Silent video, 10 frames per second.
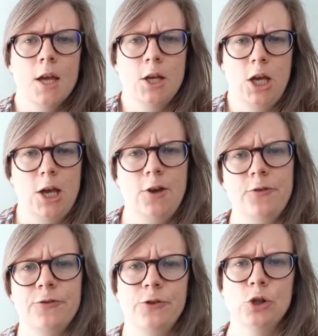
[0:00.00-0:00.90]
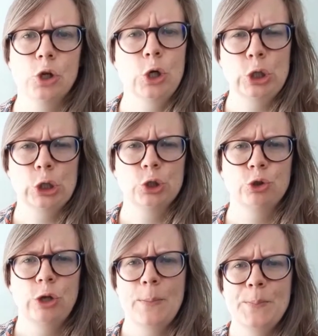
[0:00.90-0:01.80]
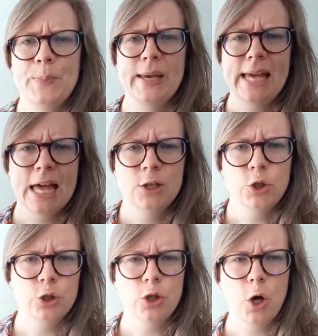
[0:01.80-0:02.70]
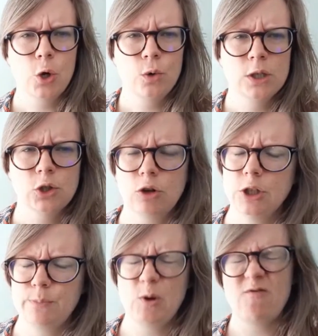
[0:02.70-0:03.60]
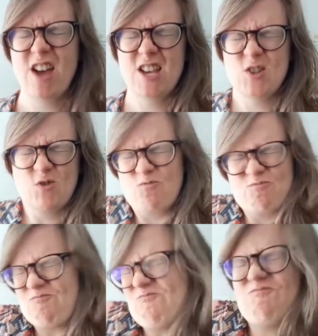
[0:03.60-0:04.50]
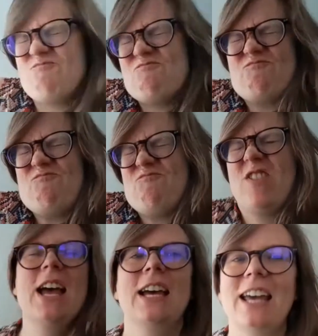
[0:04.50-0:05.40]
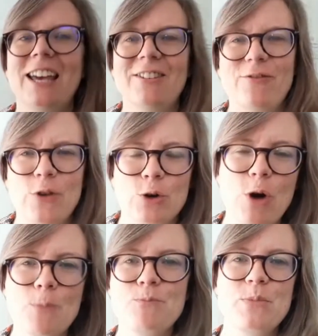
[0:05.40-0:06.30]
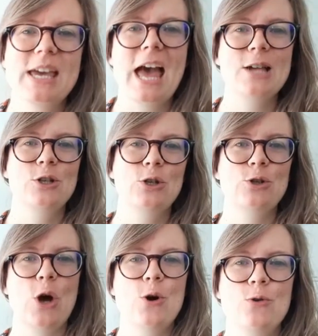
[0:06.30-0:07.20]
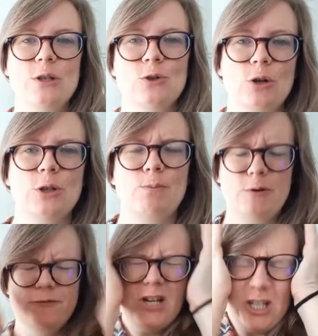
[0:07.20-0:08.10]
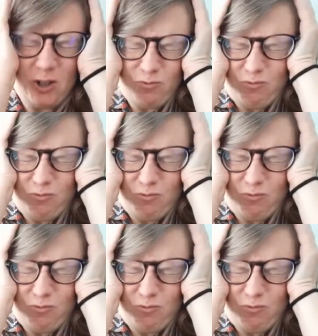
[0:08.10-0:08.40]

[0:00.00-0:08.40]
If you're grumpy and you know it, scrunch up your face. If you're grumpy and you know it, scrunch up your face.